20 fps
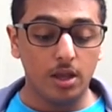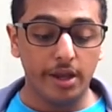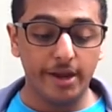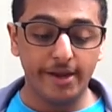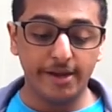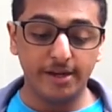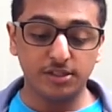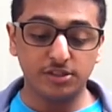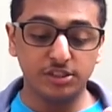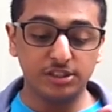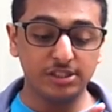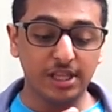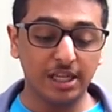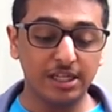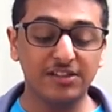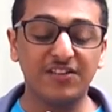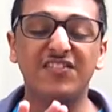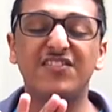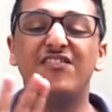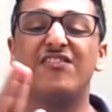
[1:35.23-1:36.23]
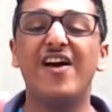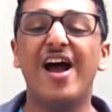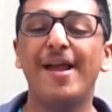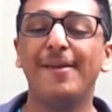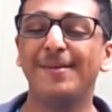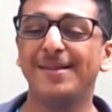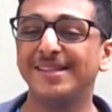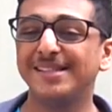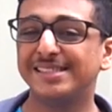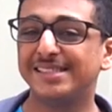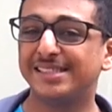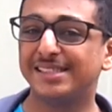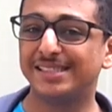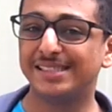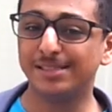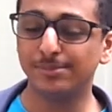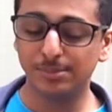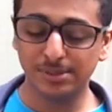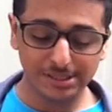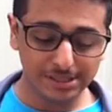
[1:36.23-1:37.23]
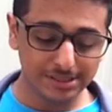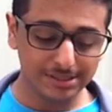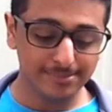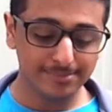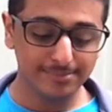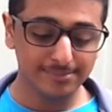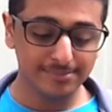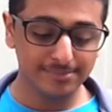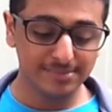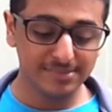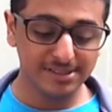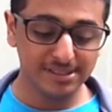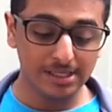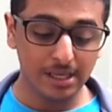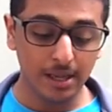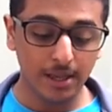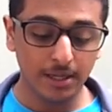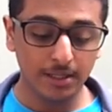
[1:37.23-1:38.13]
and just like Barney's Simpsons.